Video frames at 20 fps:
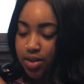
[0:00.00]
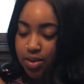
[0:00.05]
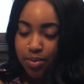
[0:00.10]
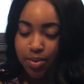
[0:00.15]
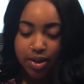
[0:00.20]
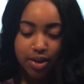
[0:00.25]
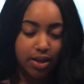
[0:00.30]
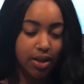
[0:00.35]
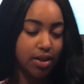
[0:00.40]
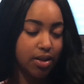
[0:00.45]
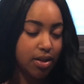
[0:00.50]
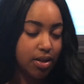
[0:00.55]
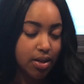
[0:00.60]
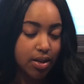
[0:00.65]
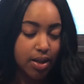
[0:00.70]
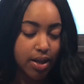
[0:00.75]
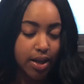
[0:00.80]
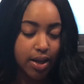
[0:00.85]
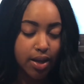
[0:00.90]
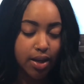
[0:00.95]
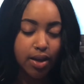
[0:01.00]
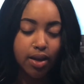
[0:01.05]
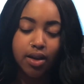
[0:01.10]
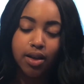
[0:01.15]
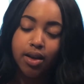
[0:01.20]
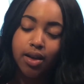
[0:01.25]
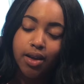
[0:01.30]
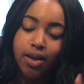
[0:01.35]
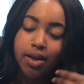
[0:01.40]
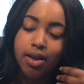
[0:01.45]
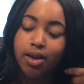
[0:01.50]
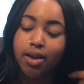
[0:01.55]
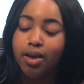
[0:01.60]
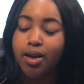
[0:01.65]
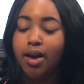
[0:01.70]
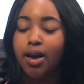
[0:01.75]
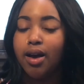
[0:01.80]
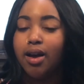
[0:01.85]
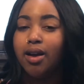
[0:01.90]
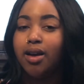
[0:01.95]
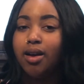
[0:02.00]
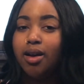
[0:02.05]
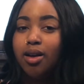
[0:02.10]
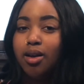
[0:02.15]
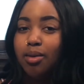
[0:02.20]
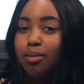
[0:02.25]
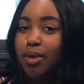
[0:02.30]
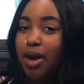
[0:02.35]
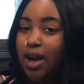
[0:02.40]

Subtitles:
is what they look like. I